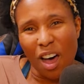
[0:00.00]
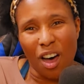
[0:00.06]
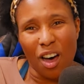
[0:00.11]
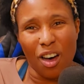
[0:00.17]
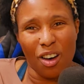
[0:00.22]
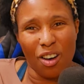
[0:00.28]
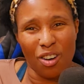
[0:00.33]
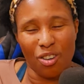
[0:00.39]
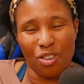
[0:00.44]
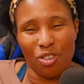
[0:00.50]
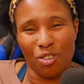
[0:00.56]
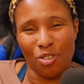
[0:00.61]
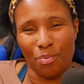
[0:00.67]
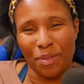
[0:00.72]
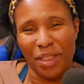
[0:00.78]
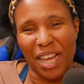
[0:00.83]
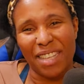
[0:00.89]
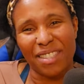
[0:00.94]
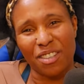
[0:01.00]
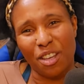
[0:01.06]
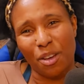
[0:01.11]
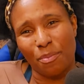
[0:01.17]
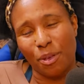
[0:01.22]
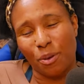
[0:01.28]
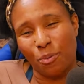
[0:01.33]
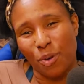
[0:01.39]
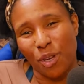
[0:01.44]
Oh, that's gonna
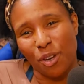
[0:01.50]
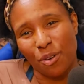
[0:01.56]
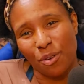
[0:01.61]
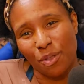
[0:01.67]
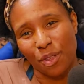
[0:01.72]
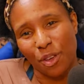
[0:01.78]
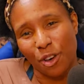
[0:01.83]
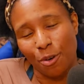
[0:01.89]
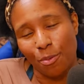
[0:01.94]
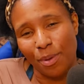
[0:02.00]
be weird though,